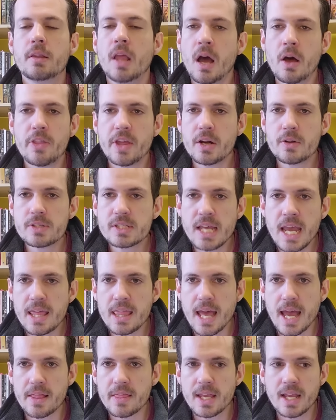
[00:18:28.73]
No, they don't say
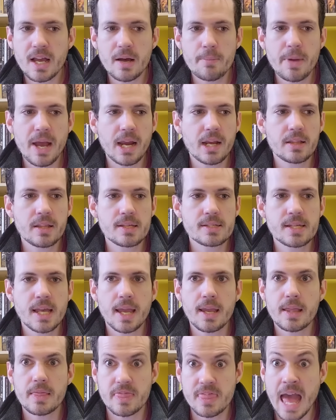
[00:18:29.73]
that. They come back and they
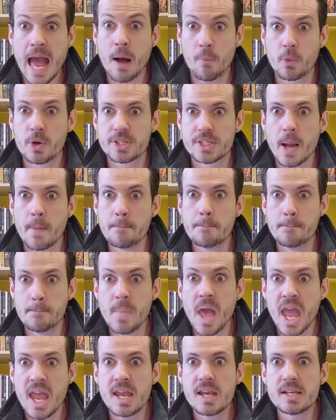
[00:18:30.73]
say, that was
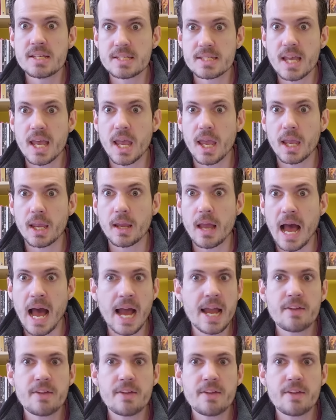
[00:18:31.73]
amazing.